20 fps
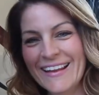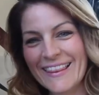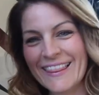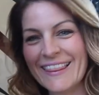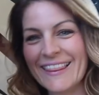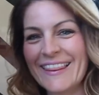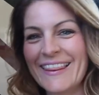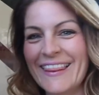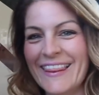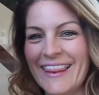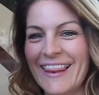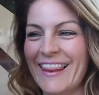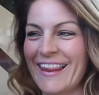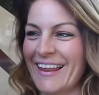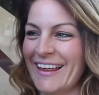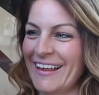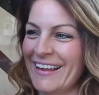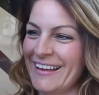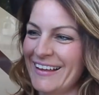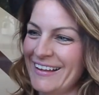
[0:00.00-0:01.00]

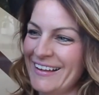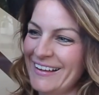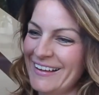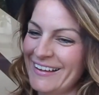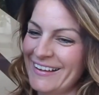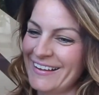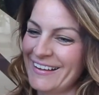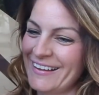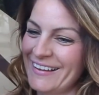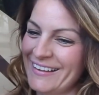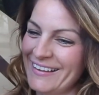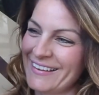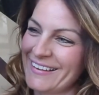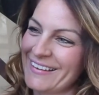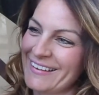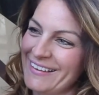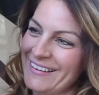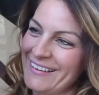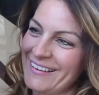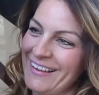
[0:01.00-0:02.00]

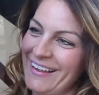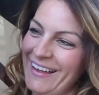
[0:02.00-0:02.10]
The person shown says nothing.